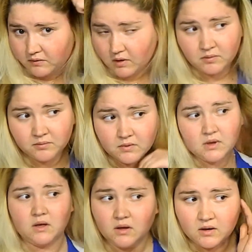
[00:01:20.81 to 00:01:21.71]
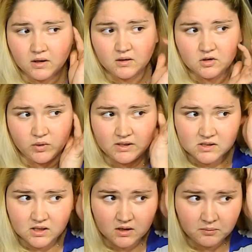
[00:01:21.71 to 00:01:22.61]
bit of a twist,
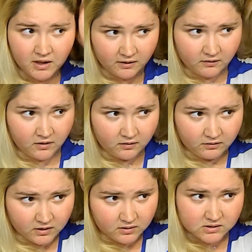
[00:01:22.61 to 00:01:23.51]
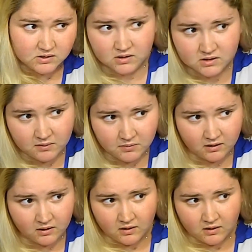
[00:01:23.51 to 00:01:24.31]
like a front twist, same thing.